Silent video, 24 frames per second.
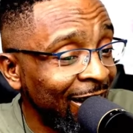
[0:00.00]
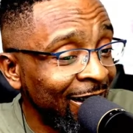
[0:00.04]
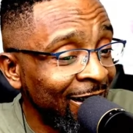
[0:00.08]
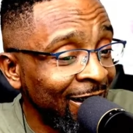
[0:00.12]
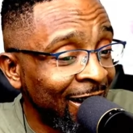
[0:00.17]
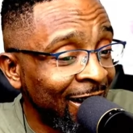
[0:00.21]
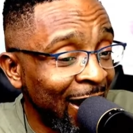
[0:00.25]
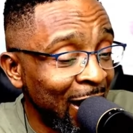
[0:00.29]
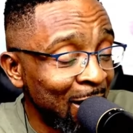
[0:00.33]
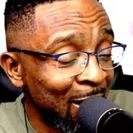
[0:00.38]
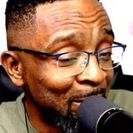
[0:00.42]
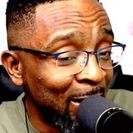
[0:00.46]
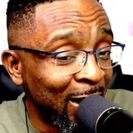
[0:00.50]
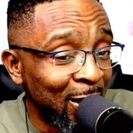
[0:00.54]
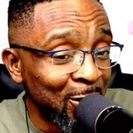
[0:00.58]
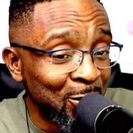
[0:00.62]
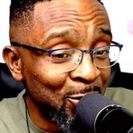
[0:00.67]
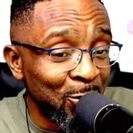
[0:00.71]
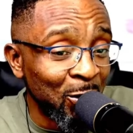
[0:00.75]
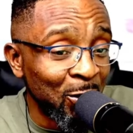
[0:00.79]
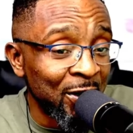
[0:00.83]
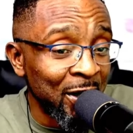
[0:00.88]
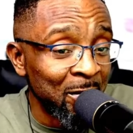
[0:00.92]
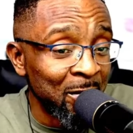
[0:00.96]
are about to
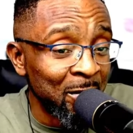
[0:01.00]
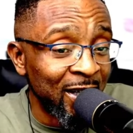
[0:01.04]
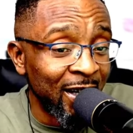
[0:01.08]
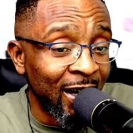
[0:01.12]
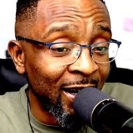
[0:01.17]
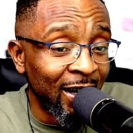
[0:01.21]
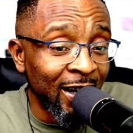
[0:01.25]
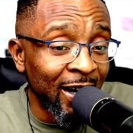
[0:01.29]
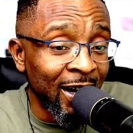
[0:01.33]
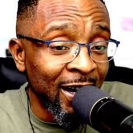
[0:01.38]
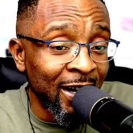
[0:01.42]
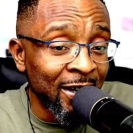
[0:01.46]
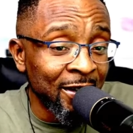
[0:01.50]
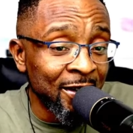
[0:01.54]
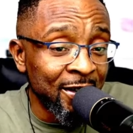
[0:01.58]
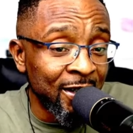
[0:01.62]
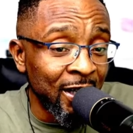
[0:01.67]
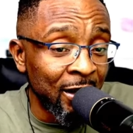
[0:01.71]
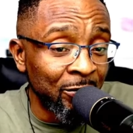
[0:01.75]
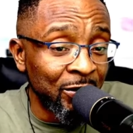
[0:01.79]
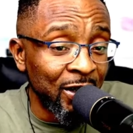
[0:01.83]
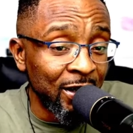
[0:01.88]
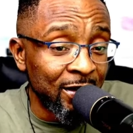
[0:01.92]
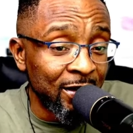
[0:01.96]
criminalize
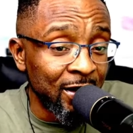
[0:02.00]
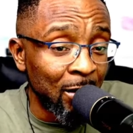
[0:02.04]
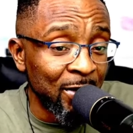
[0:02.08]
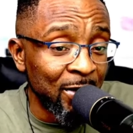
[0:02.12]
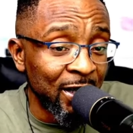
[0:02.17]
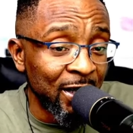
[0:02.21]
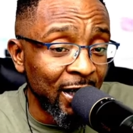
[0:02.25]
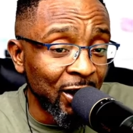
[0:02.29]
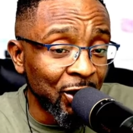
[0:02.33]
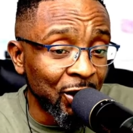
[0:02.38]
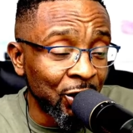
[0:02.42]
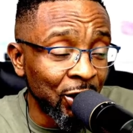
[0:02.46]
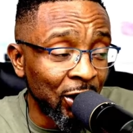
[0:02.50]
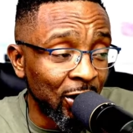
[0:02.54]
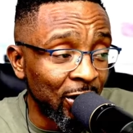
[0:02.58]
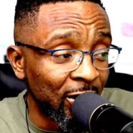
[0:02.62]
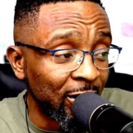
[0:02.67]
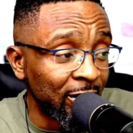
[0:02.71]
self-determination.